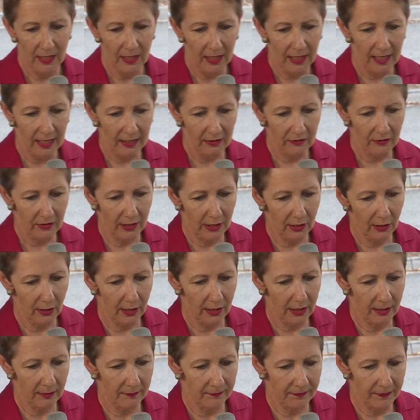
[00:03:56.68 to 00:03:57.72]
actually,
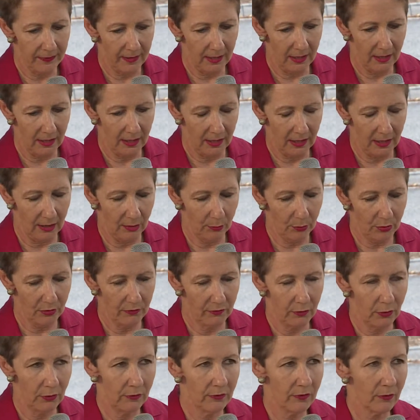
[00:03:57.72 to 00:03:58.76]
I am, in a
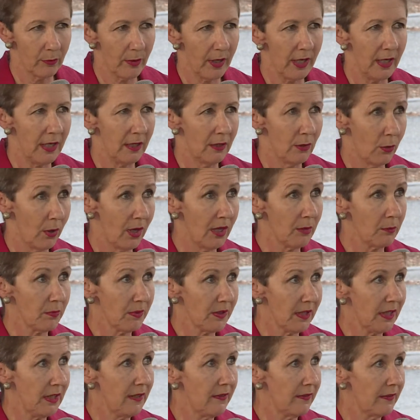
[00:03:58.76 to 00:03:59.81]
perverse way, quite
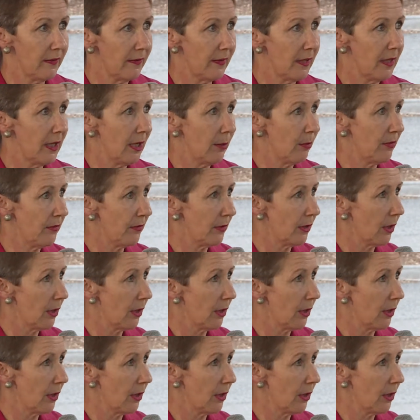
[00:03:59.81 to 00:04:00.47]
pleased that the numbers are